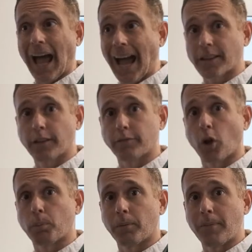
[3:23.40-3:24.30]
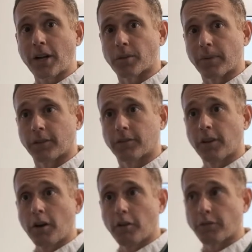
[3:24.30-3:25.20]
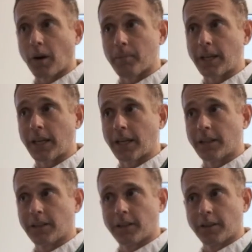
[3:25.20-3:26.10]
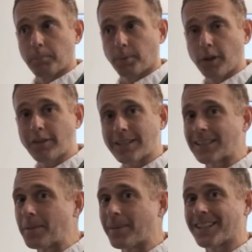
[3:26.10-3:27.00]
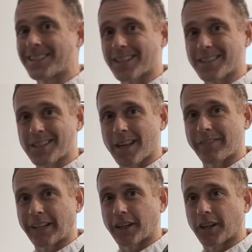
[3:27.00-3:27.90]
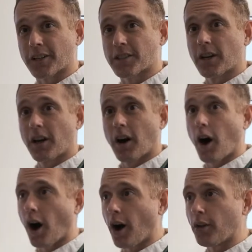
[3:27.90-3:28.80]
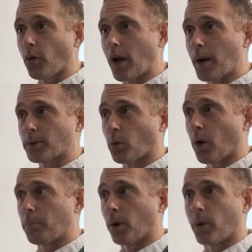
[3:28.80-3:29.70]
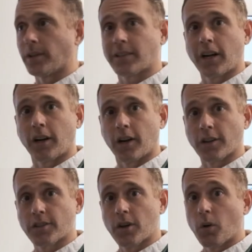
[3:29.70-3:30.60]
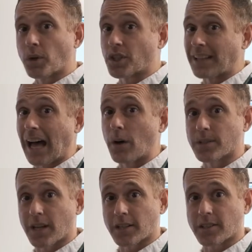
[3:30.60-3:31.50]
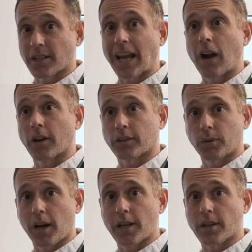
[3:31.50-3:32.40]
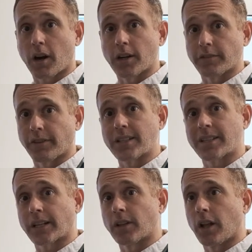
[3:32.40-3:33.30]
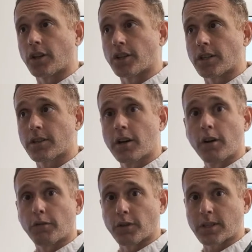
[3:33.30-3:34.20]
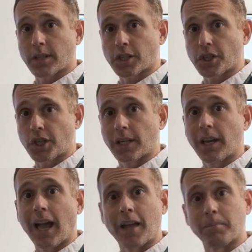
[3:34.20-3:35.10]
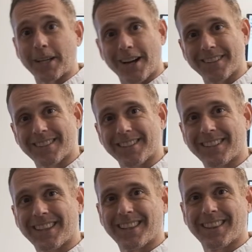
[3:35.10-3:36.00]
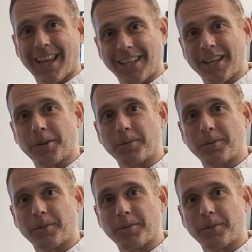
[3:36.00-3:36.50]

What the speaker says: active load pull measurements from the previous limited 67 gigahertz all the way up to 1.1 terahertz, which allows us to characterize our device technologies for 6G and beyond. Thank you.